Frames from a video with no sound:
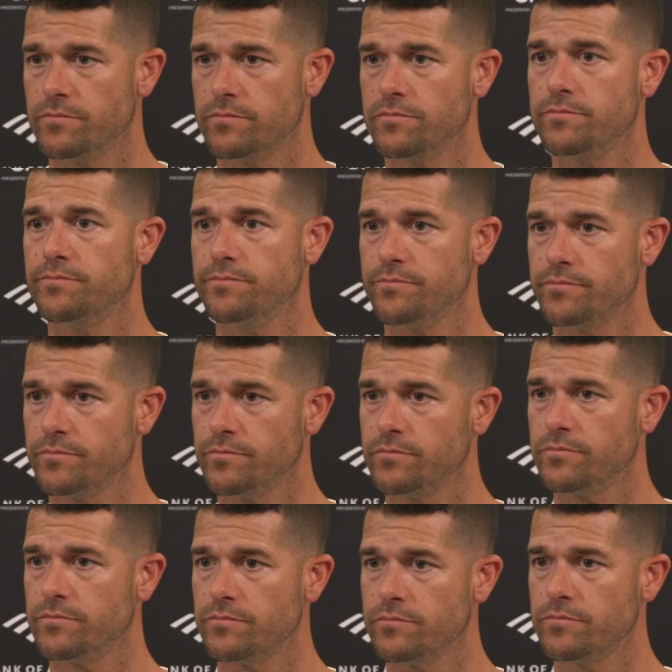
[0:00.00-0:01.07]
but What are you
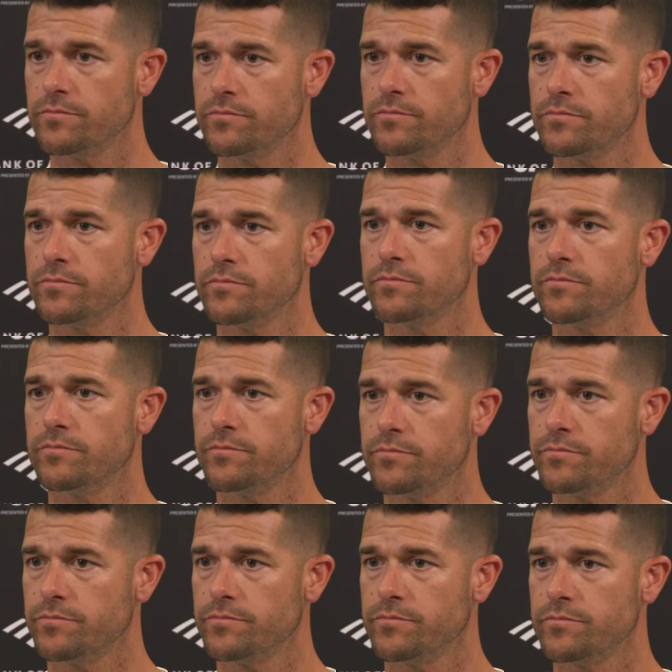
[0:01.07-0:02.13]
seeing from the competition
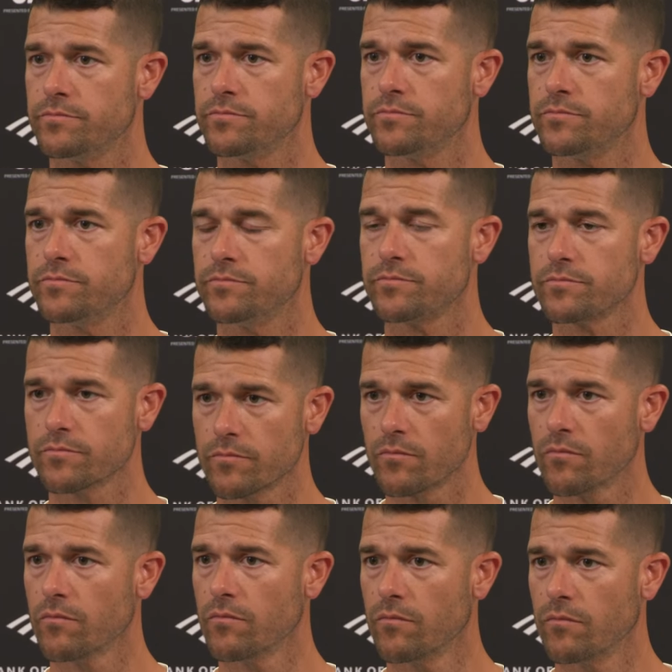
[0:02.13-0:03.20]
behind those guys
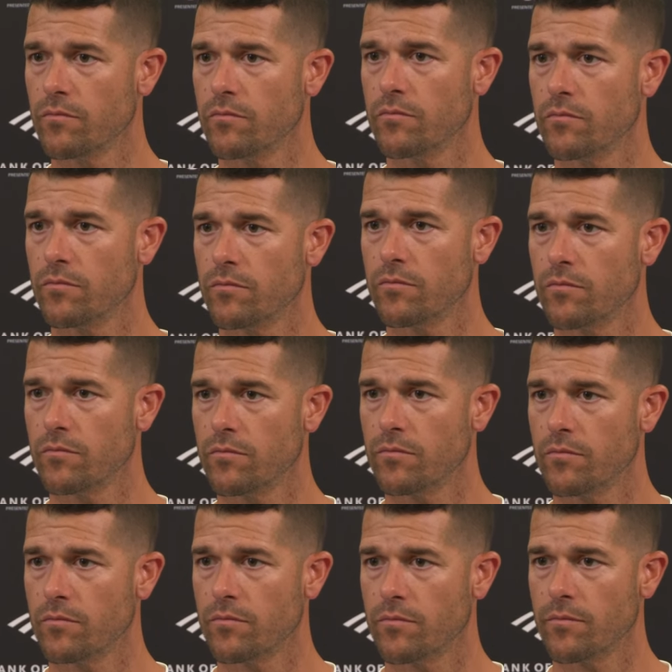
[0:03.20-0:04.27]
over the last
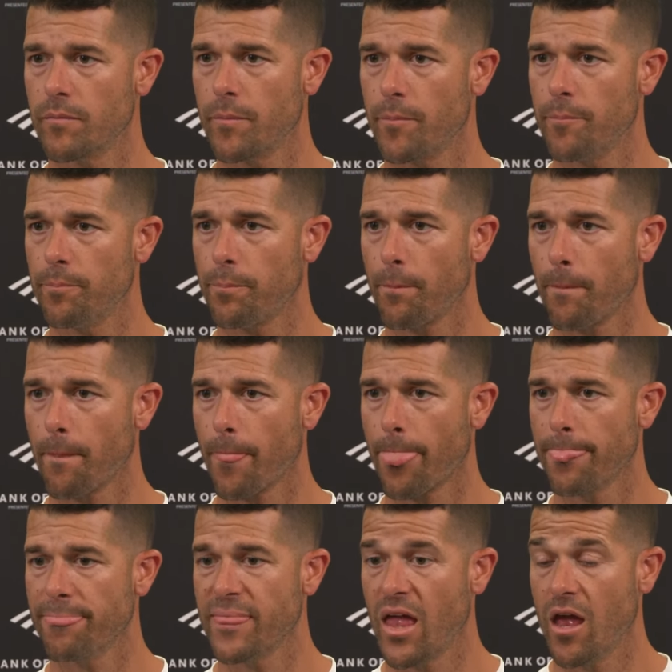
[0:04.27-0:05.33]
several practices?
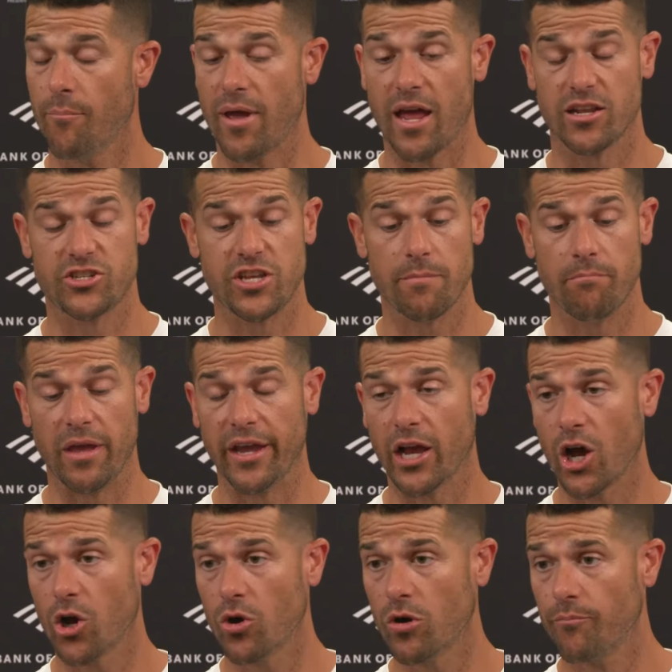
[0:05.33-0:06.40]
Man, you see
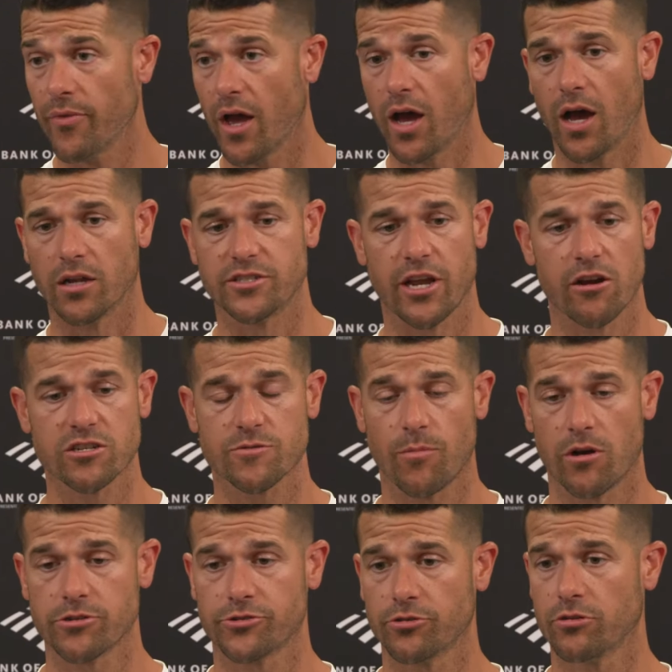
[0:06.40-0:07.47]
Mingo, uh, Terrace
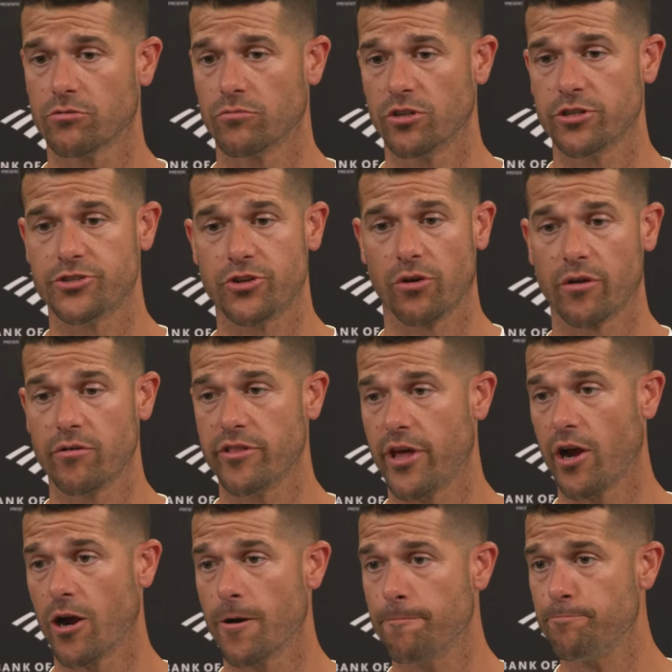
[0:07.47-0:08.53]
Marshall really showing who
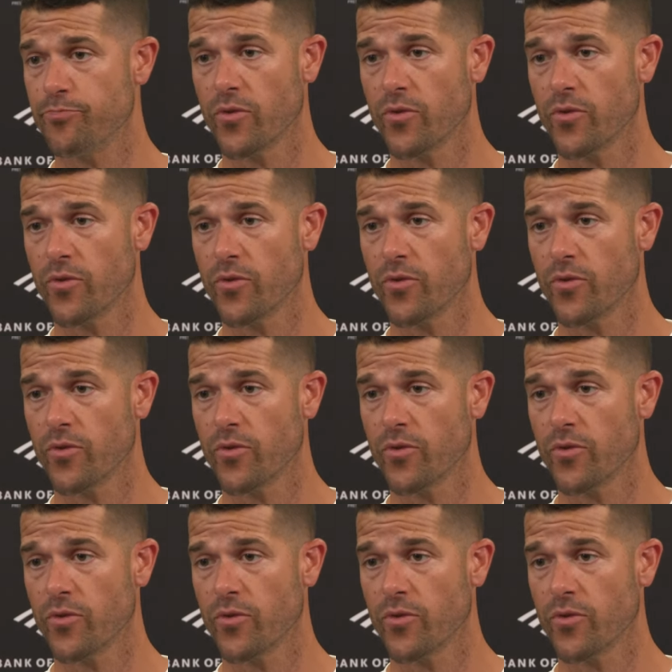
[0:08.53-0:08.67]
they are.